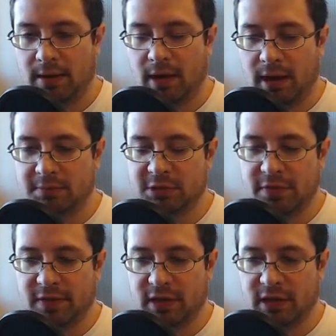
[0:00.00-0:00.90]
I'm
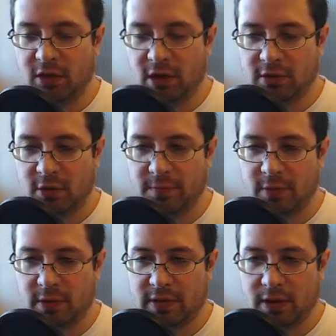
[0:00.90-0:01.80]
just thinking long term
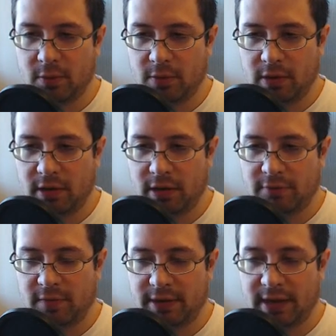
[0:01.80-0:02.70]
though, because like
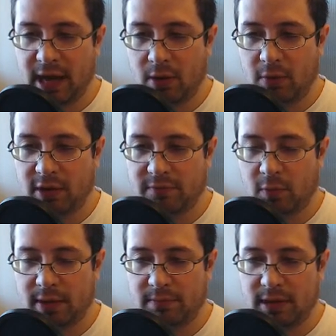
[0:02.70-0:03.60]
right now, what if
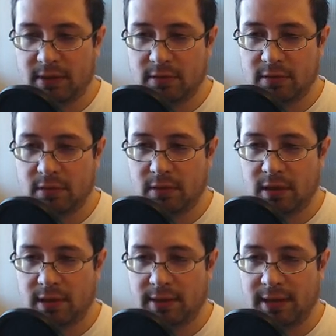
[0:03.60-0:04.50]
white plays
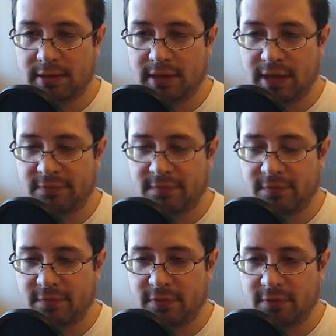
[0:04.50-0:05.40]
knight
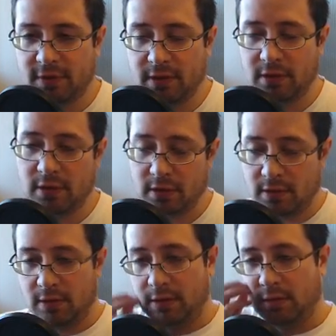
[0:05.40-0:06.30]
df3?
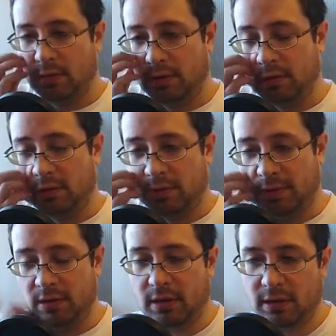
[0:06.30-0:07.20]
You know what I
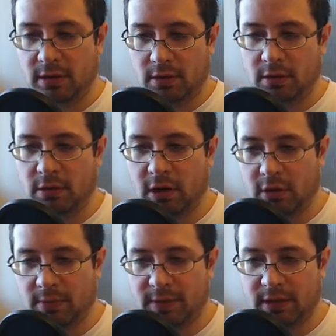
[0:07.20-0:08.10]
mean? You're not
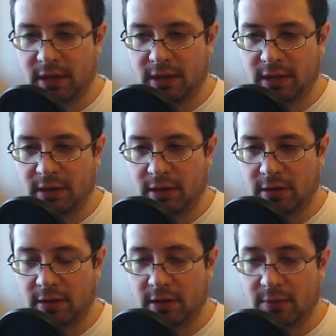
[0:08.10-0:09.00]
going to be taking
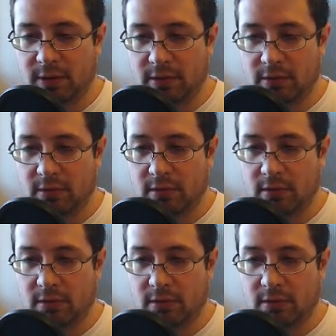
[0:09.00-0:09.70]
here anyways.